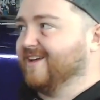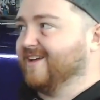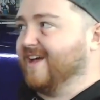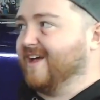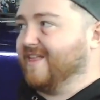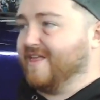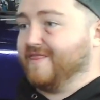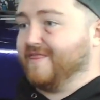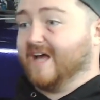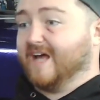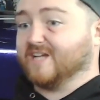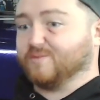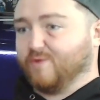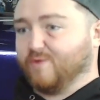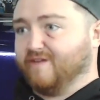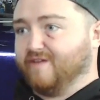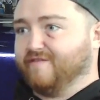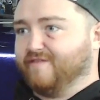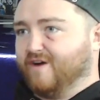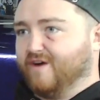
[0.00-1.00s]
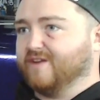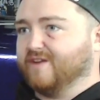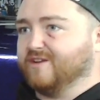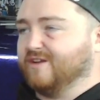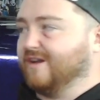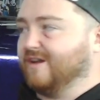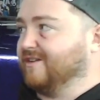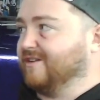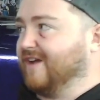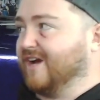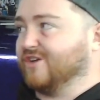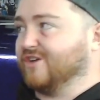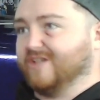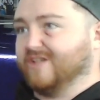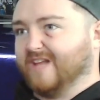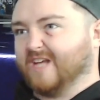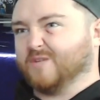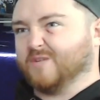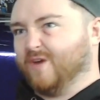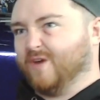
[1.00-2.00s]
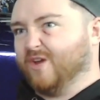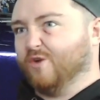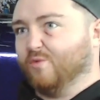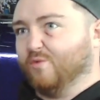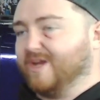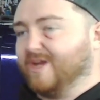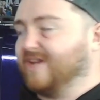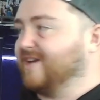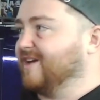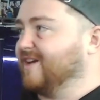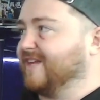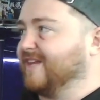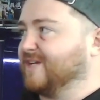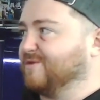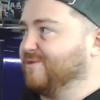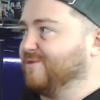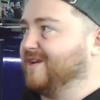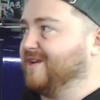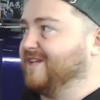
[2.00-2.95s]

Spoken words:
And then that's where you find actually that's where you're weak, and that's where we